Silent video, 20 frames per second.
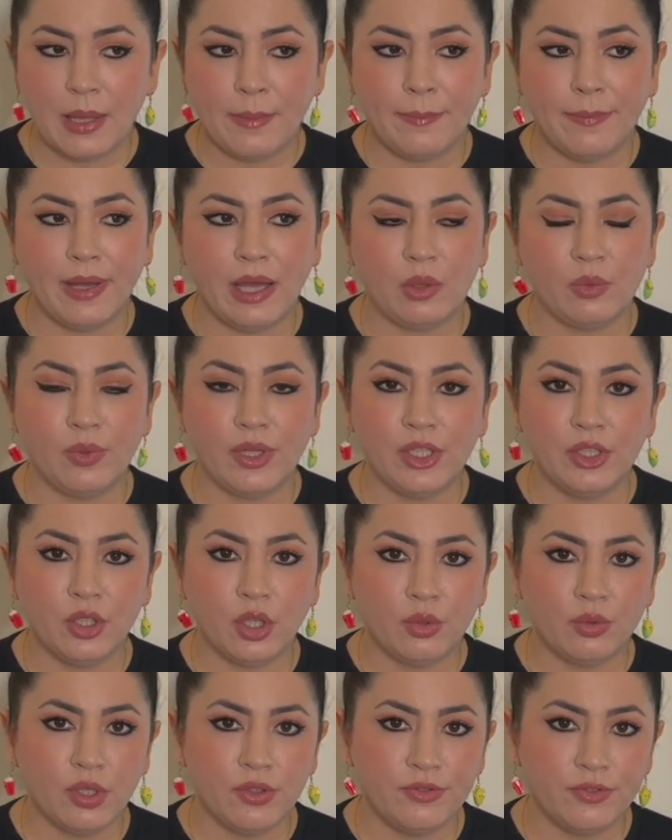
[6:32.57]
But when
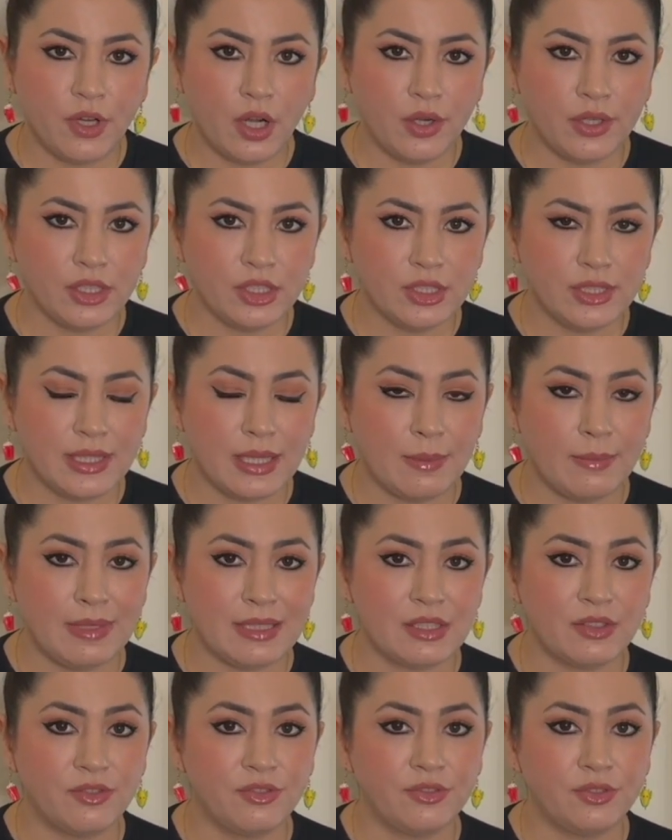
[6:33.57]
you're referring to them
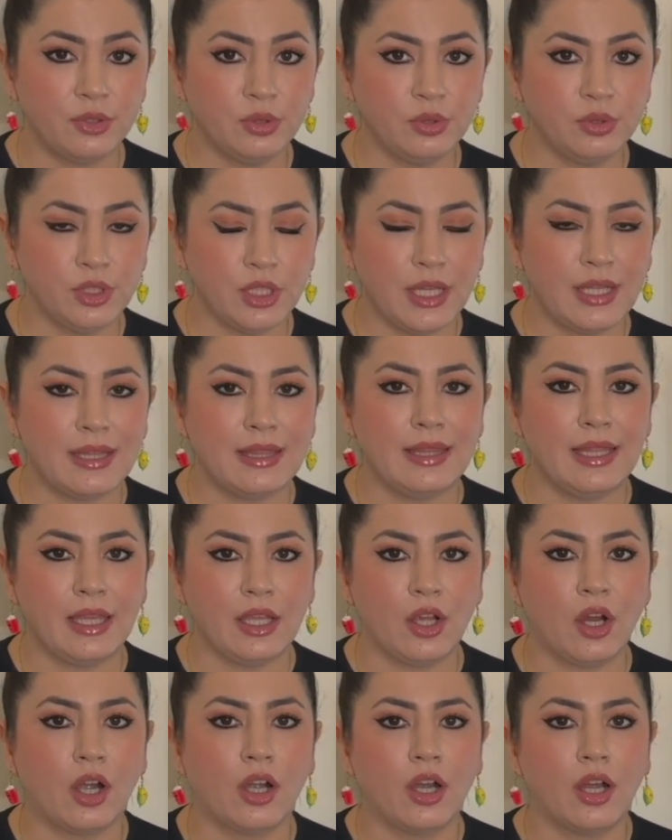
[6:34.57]
as food, they
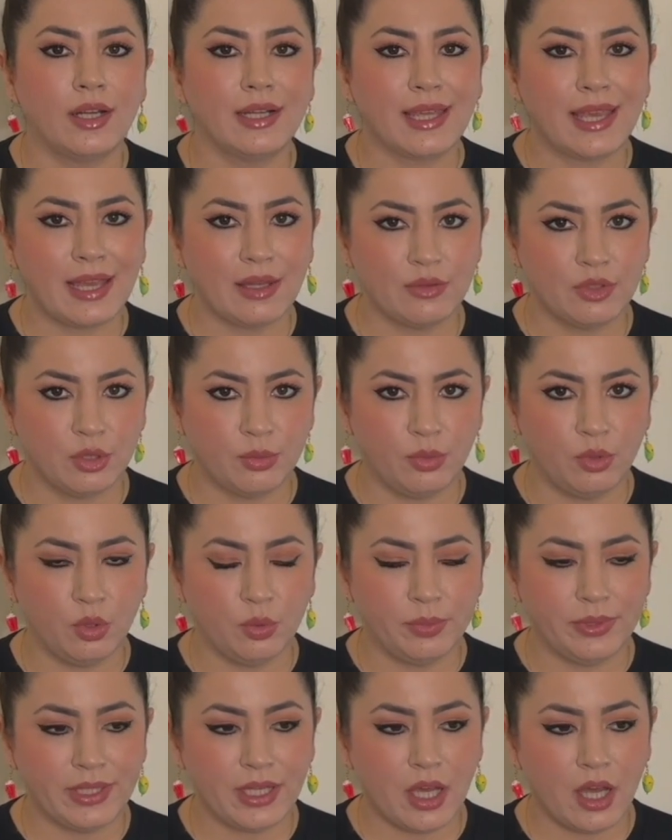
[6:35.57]
are uncountable
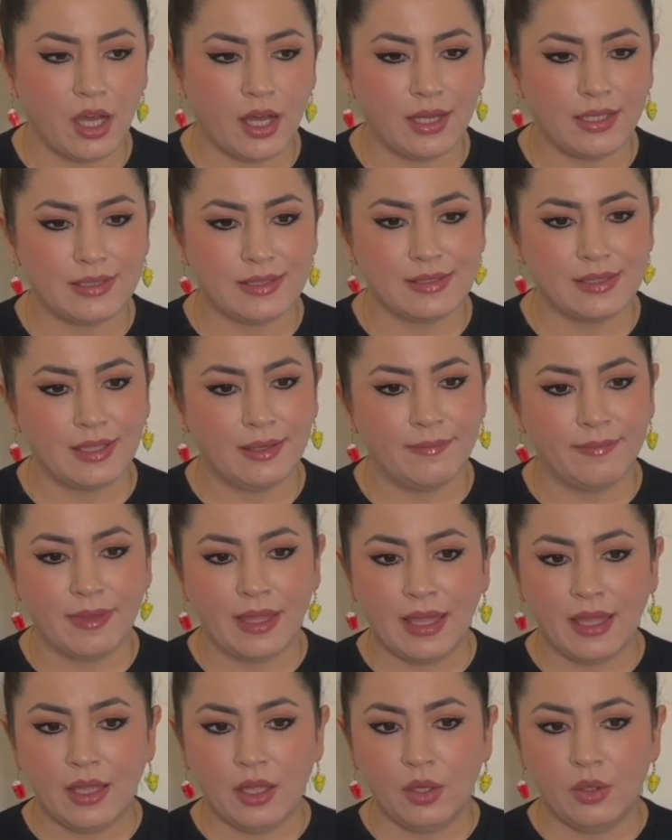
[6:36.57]
because
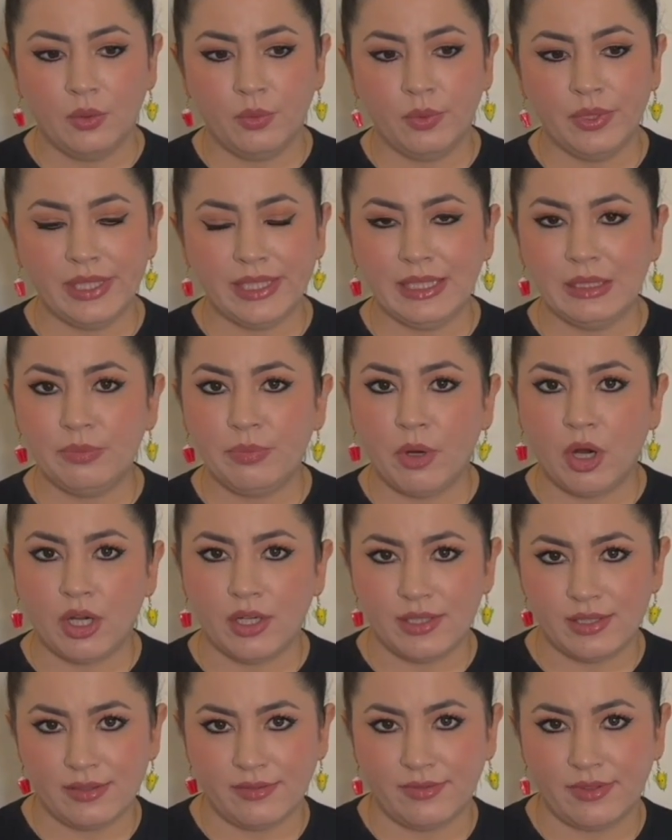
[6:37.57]
we eat
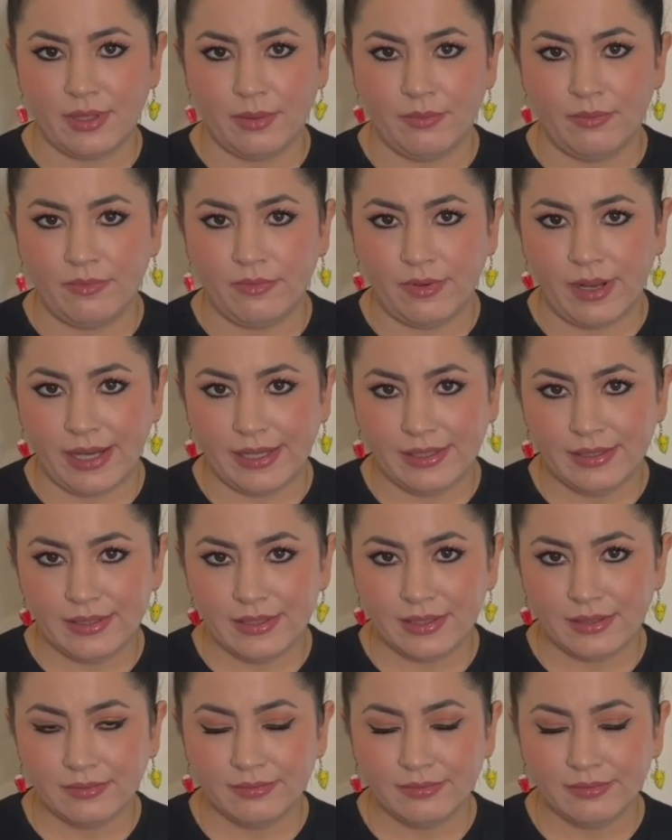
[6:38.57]
parts of them, right?